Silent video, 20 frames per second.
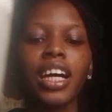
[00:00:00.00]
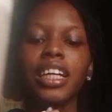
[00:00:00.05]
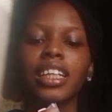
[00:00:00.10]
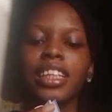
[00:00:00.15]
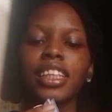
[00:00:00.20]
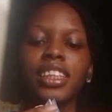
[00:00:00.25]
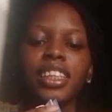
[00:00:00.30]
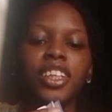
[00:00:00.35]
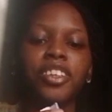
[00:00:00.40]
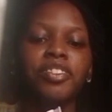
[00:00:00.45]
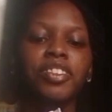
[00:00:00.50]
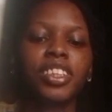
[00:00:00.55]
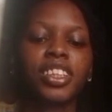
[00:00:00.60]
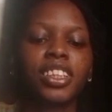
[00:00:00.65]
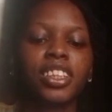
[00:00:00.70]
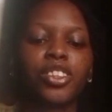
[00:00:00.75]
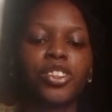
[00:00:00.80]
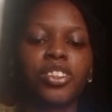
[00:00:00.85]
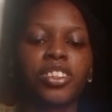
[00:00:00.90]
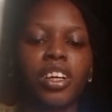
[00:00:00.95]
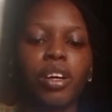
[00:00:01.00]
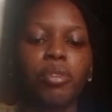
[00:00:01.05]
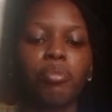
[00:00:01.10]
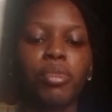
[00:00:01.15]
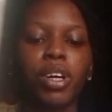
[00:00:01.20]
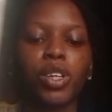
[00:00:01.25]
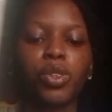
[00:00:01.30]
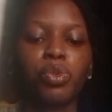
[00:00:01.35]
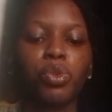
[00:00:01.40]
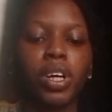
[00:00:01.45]
this selfie stick user
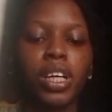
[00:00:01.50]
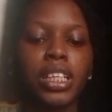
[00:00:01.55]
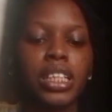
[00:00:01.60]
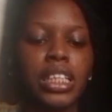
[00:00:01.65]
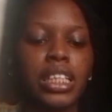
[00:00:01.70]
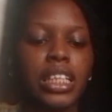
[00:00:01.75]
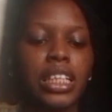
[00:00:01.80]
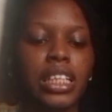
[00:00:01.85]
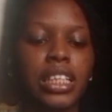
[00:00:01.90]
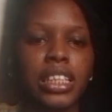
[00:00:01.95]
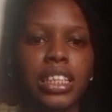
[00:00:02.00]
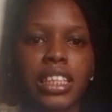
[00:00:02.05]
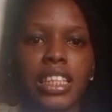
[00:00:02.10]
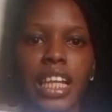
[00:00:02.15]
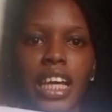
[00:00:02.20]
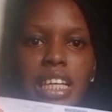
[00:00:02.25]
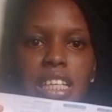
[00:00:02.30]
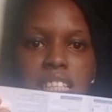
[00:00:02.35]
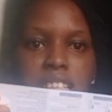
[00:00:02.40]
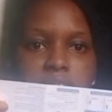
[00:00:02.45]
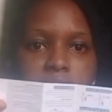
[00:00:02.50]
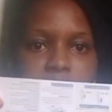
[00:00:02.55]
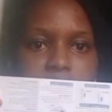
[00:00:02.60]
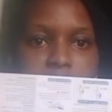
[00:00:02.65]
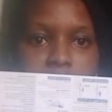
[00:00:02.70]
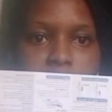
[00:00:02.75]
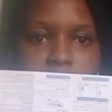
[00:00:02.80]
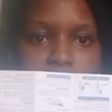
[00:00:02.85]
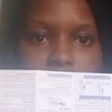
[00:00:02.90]
manual, it's like this. This is